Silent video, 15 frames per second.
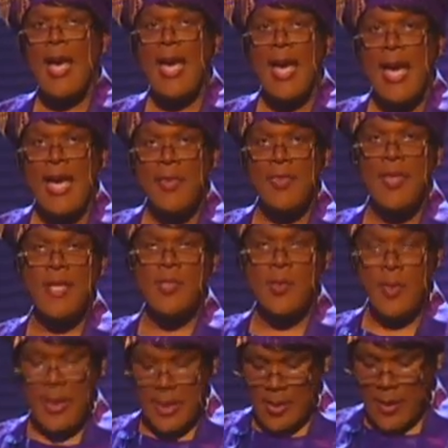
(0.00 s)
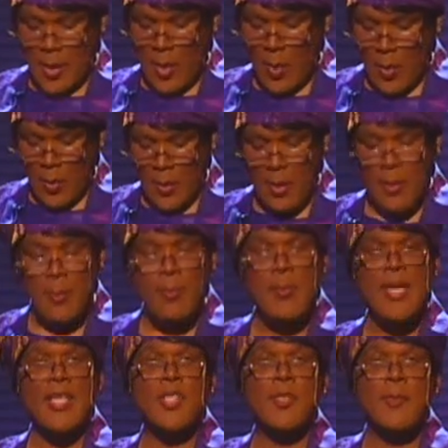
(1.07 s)
And this one is called,
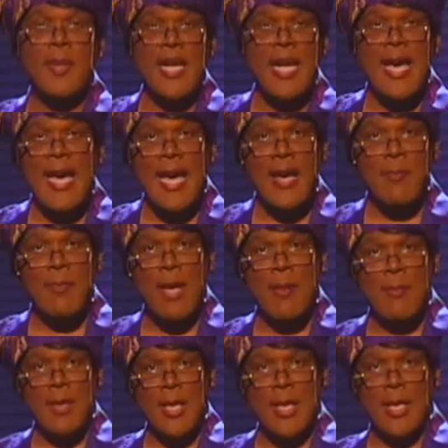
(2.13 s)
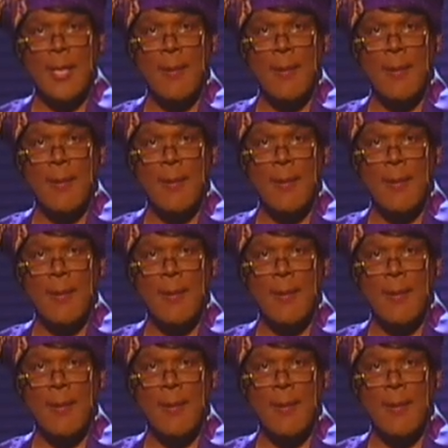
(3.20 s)
Bitch Better Have My Money.